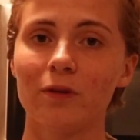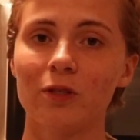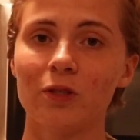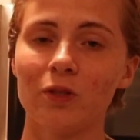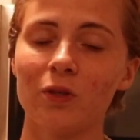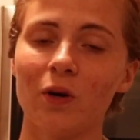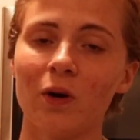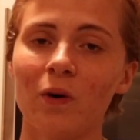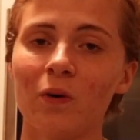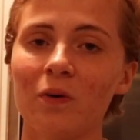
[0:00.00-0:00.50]

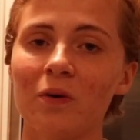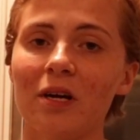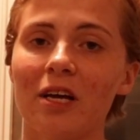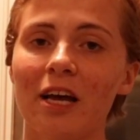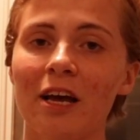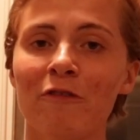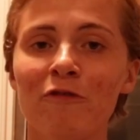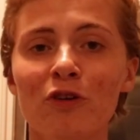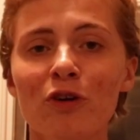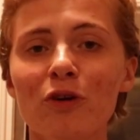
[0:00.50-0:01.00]
So
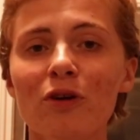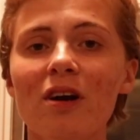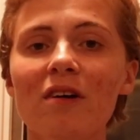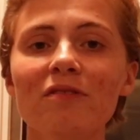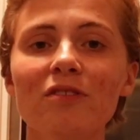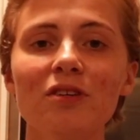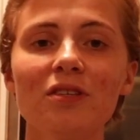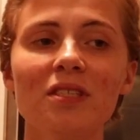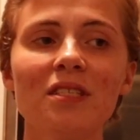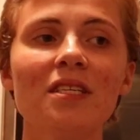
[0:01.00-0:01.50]
if you're
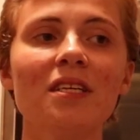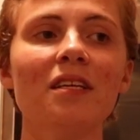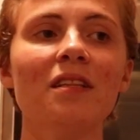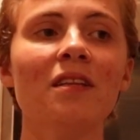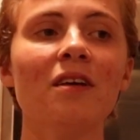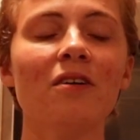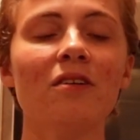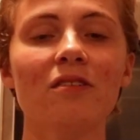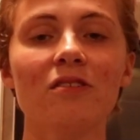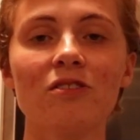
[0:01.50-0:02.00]
ever sitting
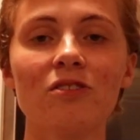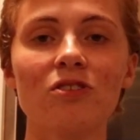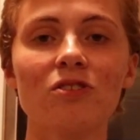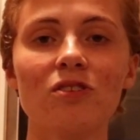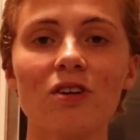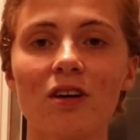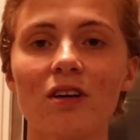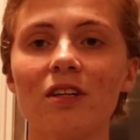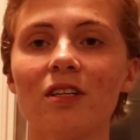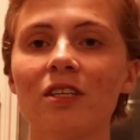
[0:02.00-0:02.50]
there and you're
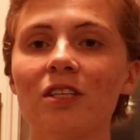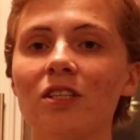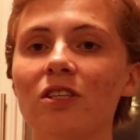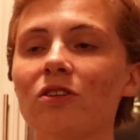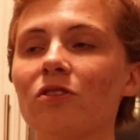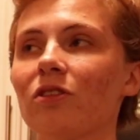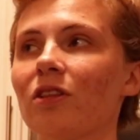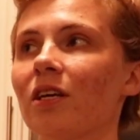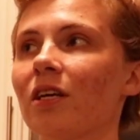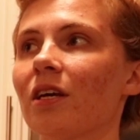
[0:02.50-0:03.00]
struggling and
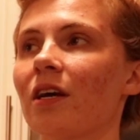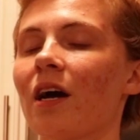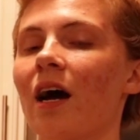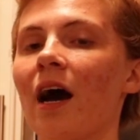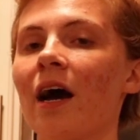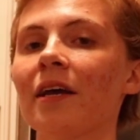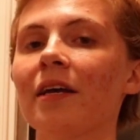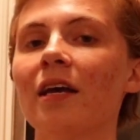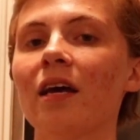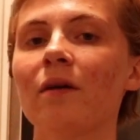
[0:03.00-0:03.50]
you're thinking,
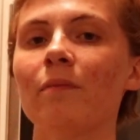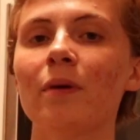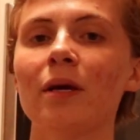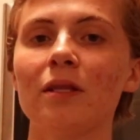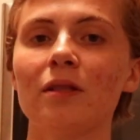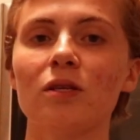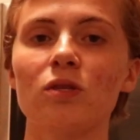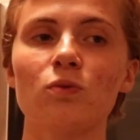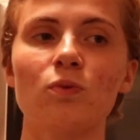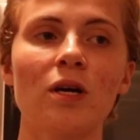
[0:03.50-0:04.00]
I can't
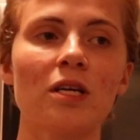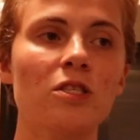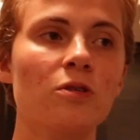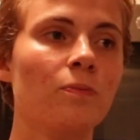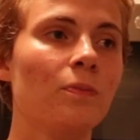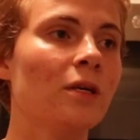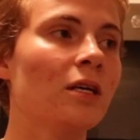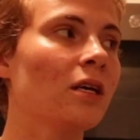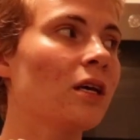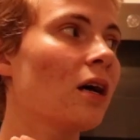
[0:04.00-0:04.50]
make this
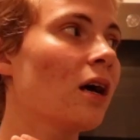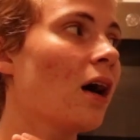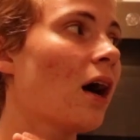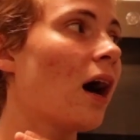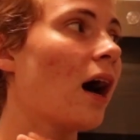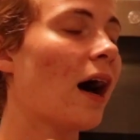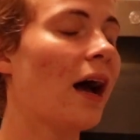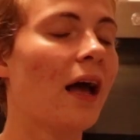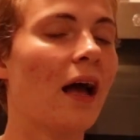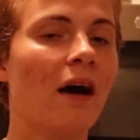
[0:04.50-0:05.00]
recipe,
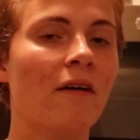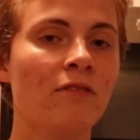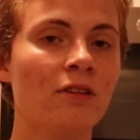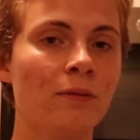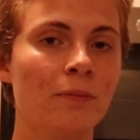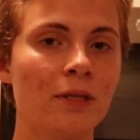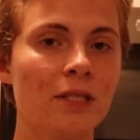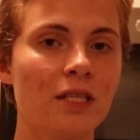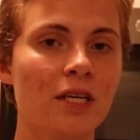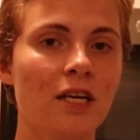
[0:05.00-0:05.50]
I have
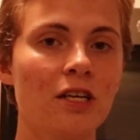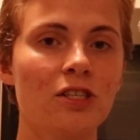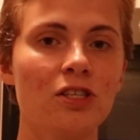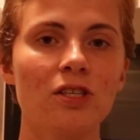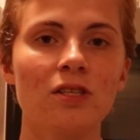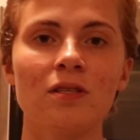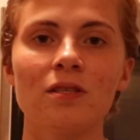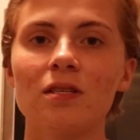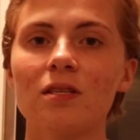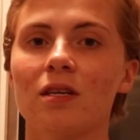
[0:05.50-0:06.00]

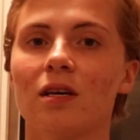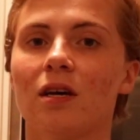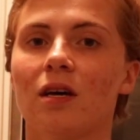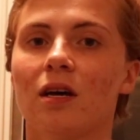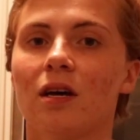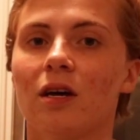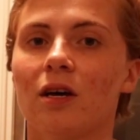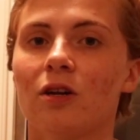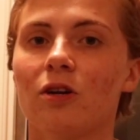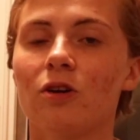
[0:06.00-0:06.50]
limitations,
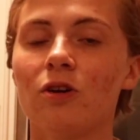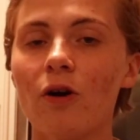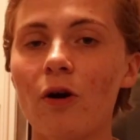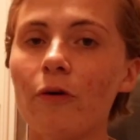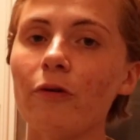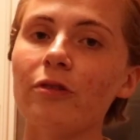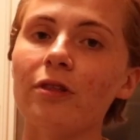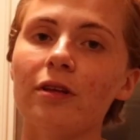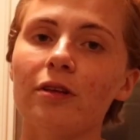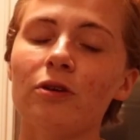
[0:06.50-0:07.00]

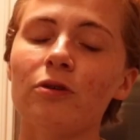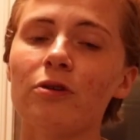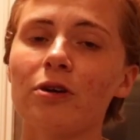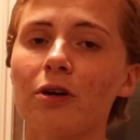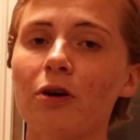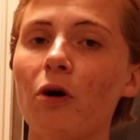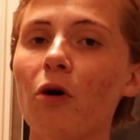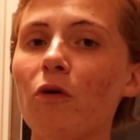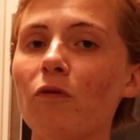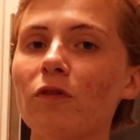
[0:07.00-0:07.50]
know that you
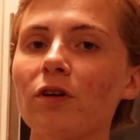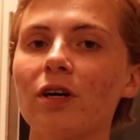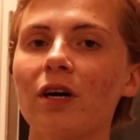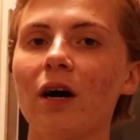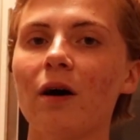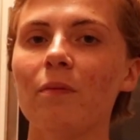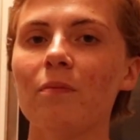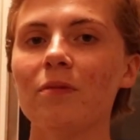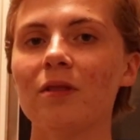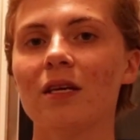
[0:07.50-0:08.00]
can
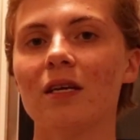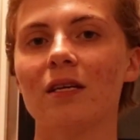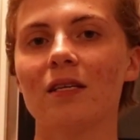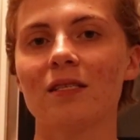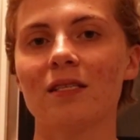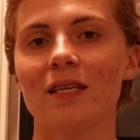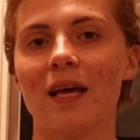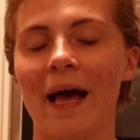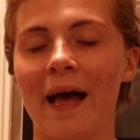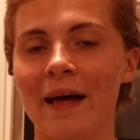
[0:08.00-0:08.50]
overcome
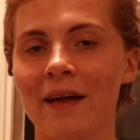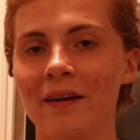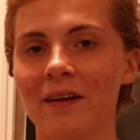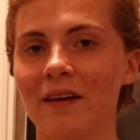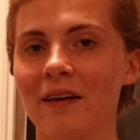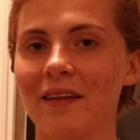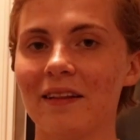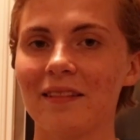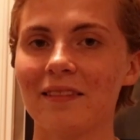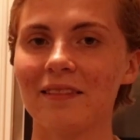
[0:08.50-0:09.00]
these.
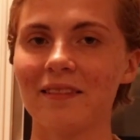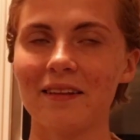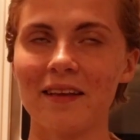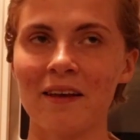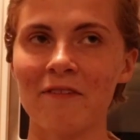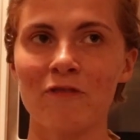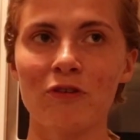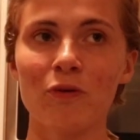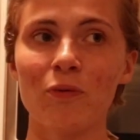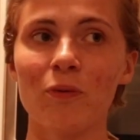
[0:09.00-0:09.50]
And
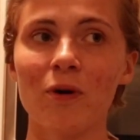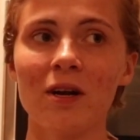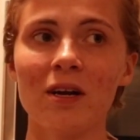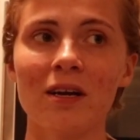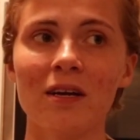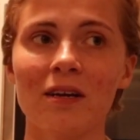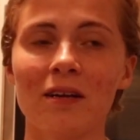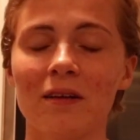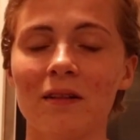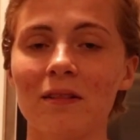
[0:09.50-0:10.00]
if you want
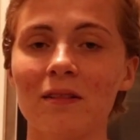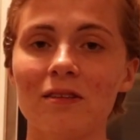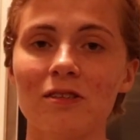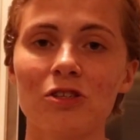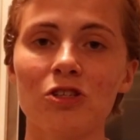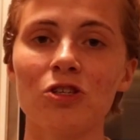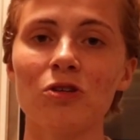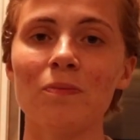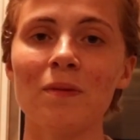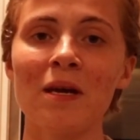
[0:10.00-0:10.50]
to
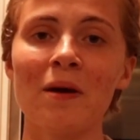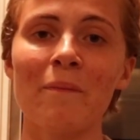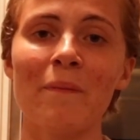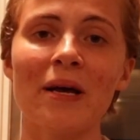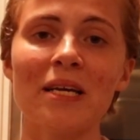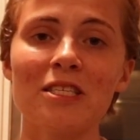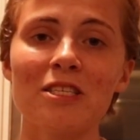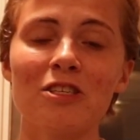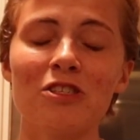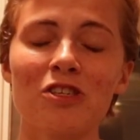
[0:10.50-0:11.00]
shoot me a
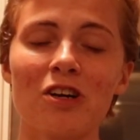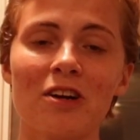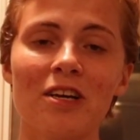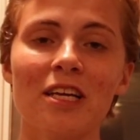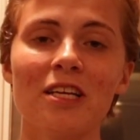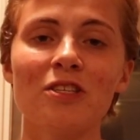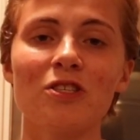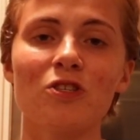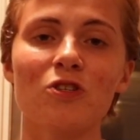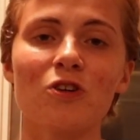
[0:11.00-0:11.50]
message on
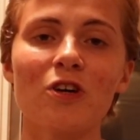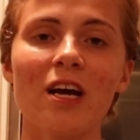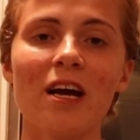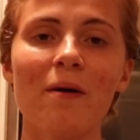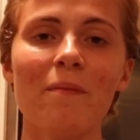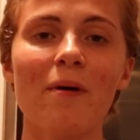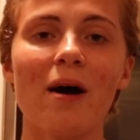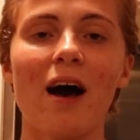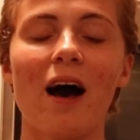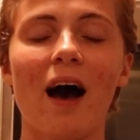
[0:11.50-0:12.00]

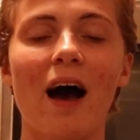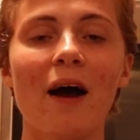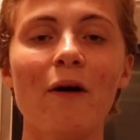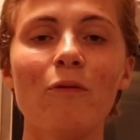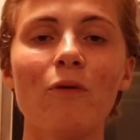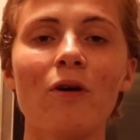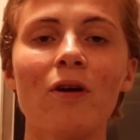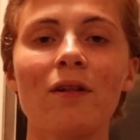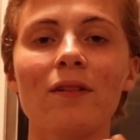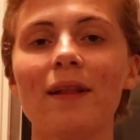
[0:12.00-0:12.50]
Instagram, I
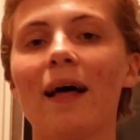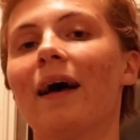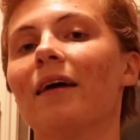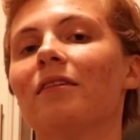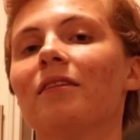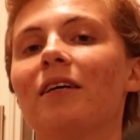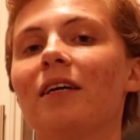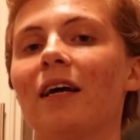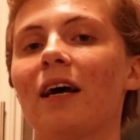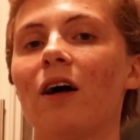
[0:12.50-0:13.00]
will
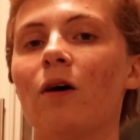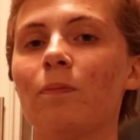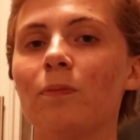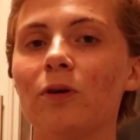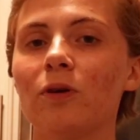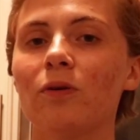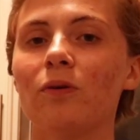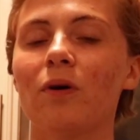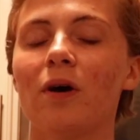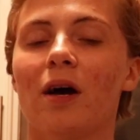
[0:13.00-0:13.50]
gladly help
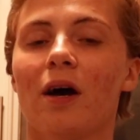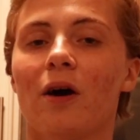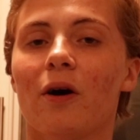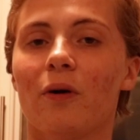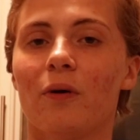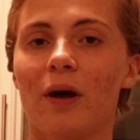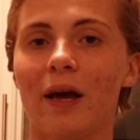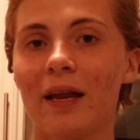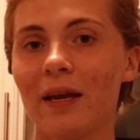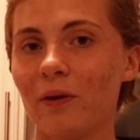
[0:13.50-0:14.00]
you
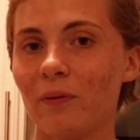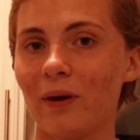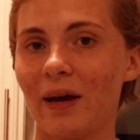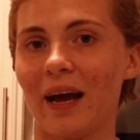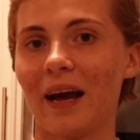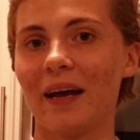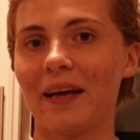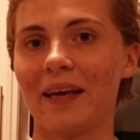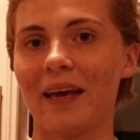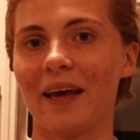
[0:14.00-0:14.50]
any way
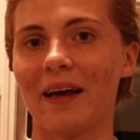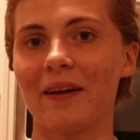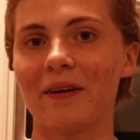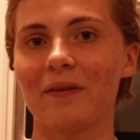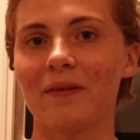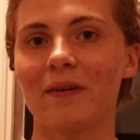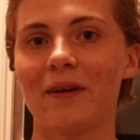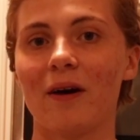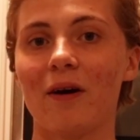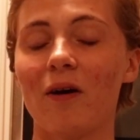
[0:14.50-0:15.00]
I can.
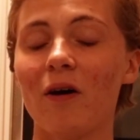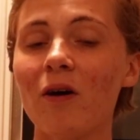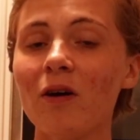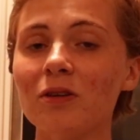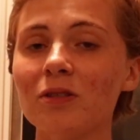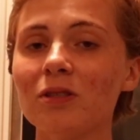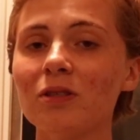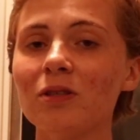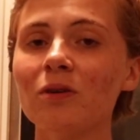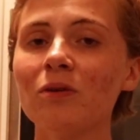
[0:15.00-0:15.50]

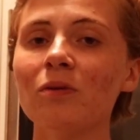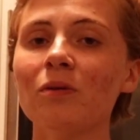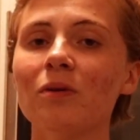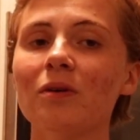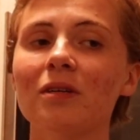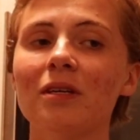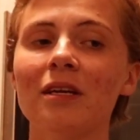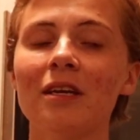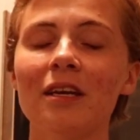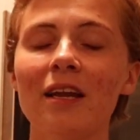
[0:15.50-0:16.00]
Also,
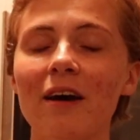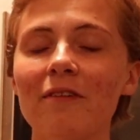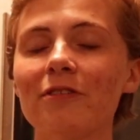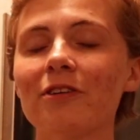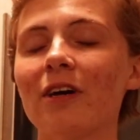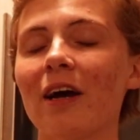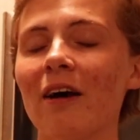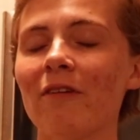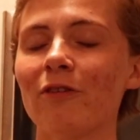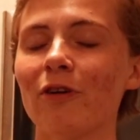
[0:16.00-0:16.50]

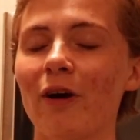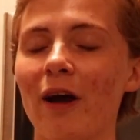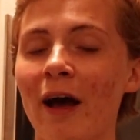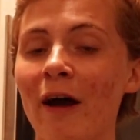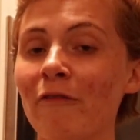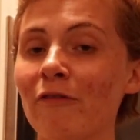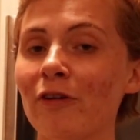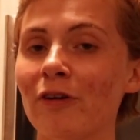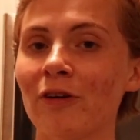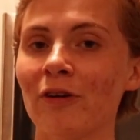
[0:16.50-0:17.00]
never ever
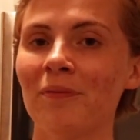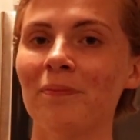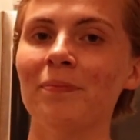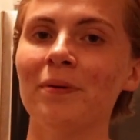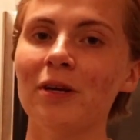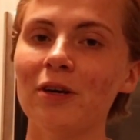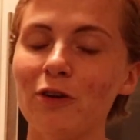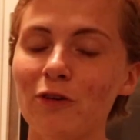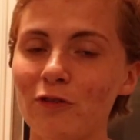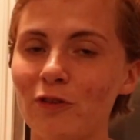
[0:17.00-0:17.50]
ever
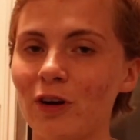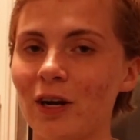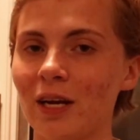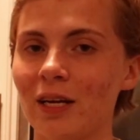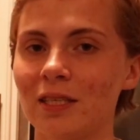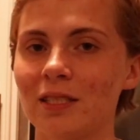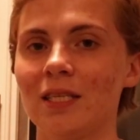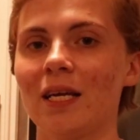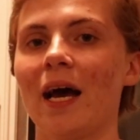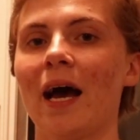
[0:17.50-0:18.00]
be
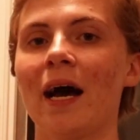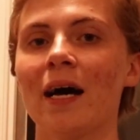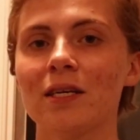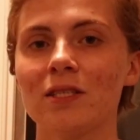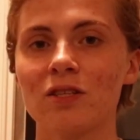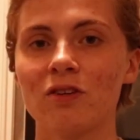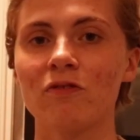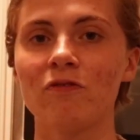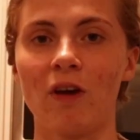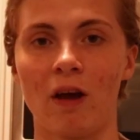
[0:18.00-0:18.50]
afraid to
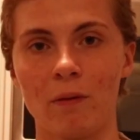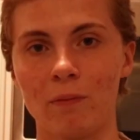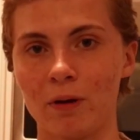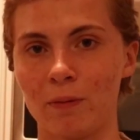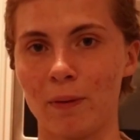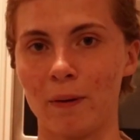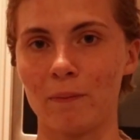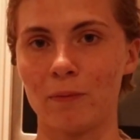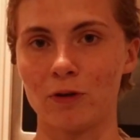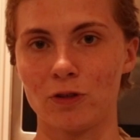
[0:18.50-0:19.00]
ask family
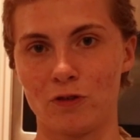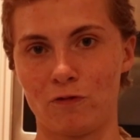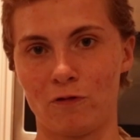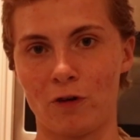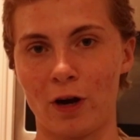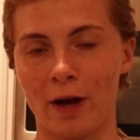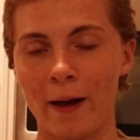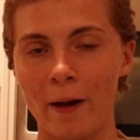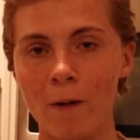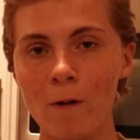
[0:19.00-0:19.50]
members
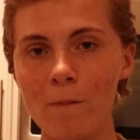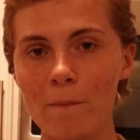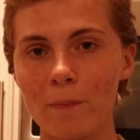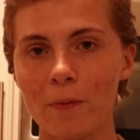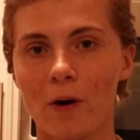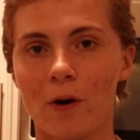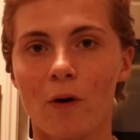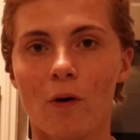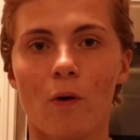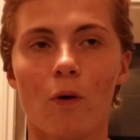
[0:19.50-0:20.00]
for help,
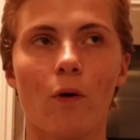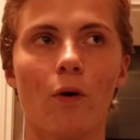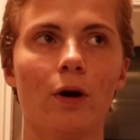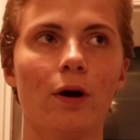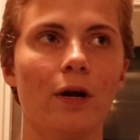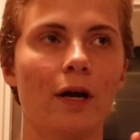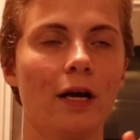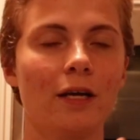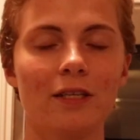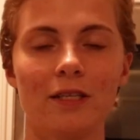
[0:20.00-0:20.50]

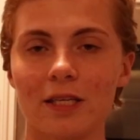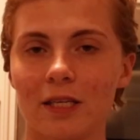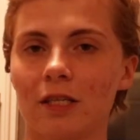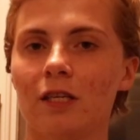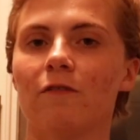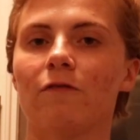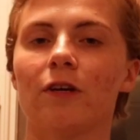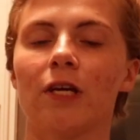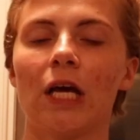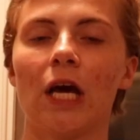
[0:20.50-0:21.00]
or
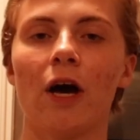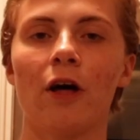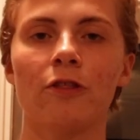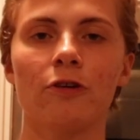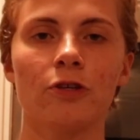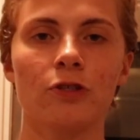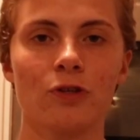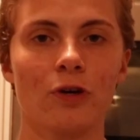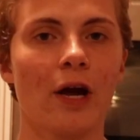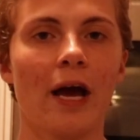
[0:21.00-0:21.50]
significant
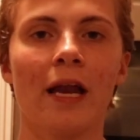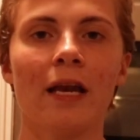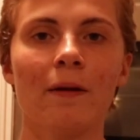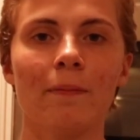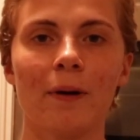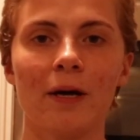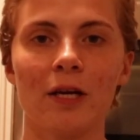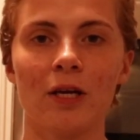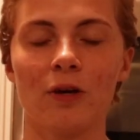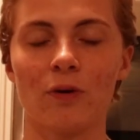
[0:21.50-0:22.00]
others, or
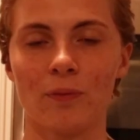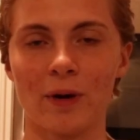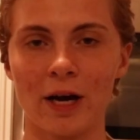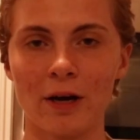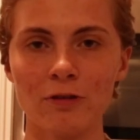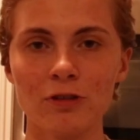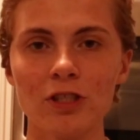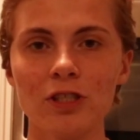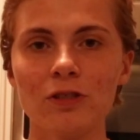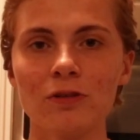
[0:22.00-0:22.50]
anybody
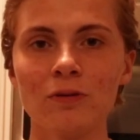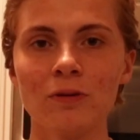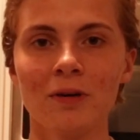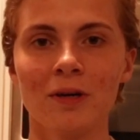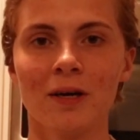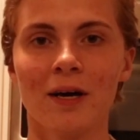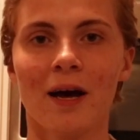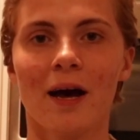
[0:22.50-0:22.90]
around you.